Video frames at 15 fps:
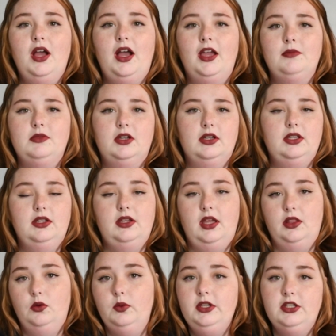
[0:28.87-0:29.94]
I'm talking
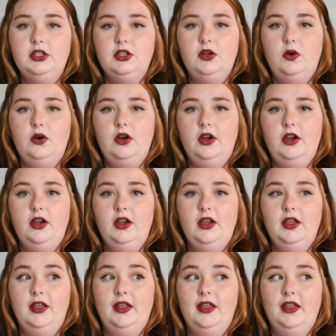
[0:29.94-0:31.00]
Halloween decor,
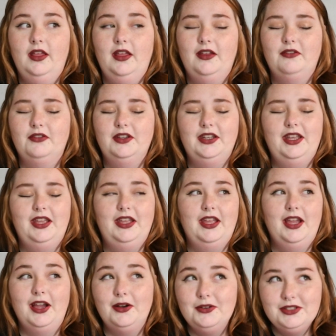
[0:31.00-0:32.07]
everyday
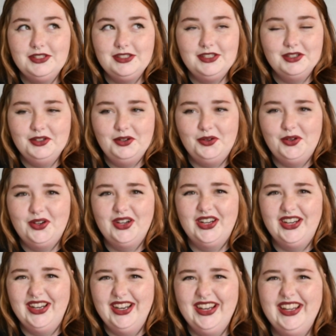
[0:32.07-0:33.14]
house decor,